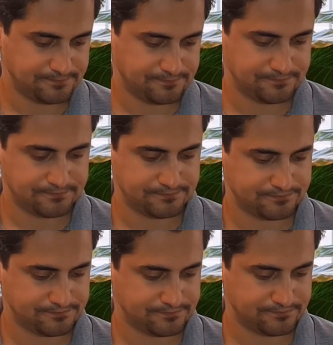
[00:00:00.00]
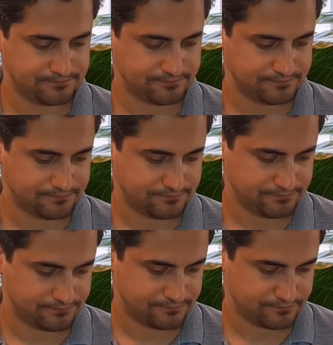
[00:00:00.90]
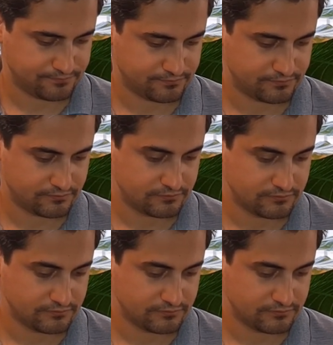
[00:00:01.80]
Nobody speaks.